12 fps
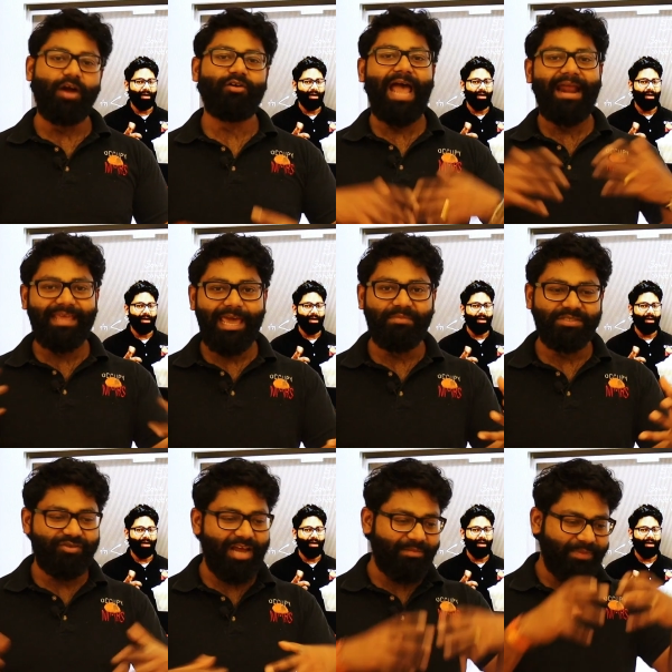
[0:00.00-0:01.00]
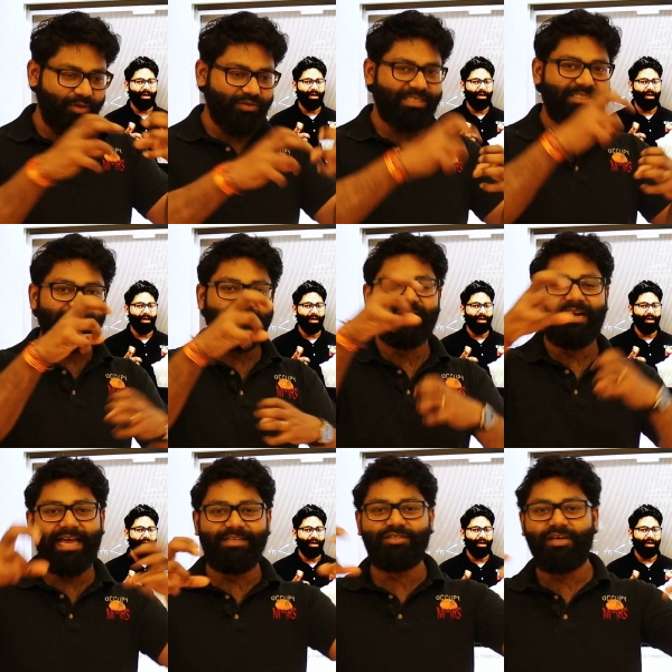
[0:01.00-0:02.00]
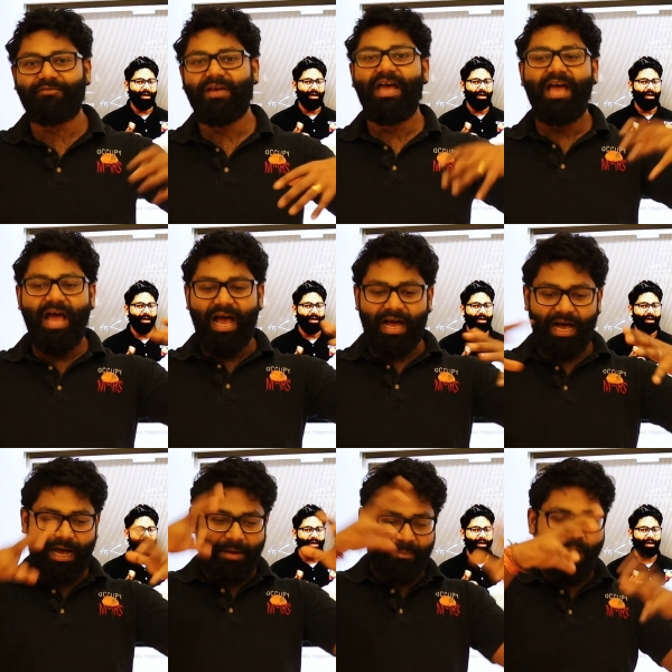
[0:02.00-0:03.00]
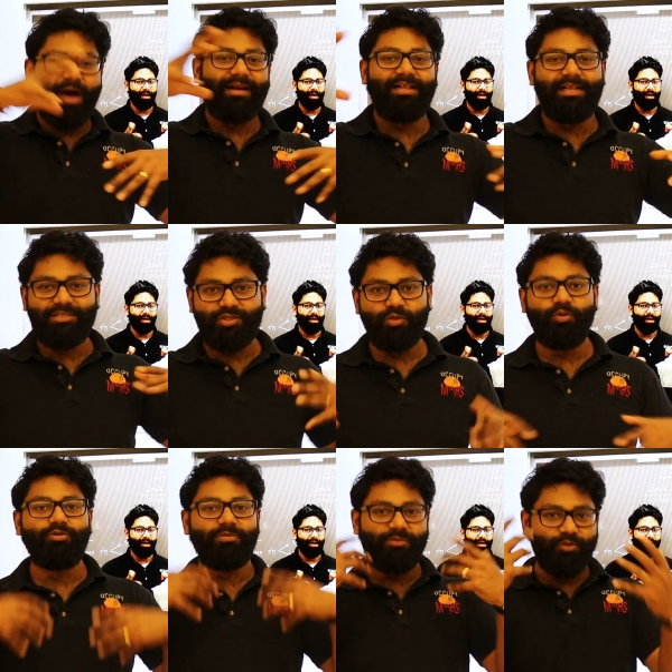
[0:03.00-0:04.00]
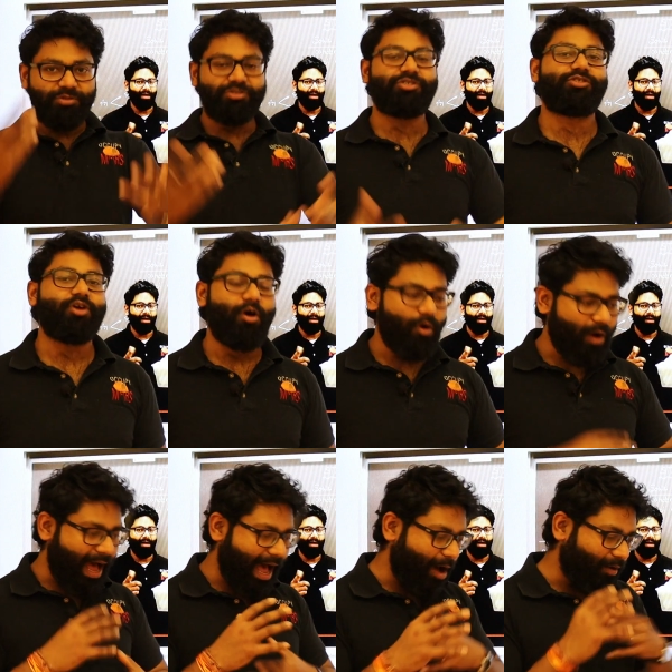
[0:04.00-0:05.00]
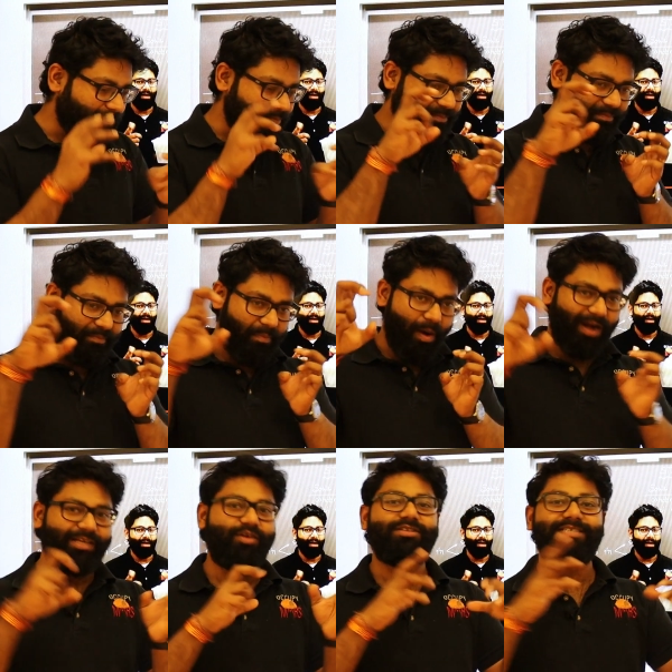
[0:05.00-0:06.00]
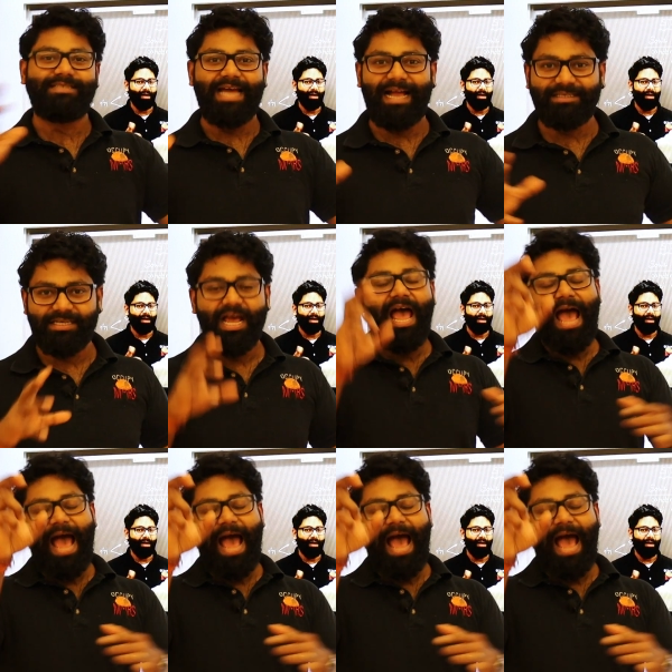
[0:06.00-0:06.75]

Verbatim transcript: organic chemistry, I'll be using different kinds of uh, models to, to show how molecules attached,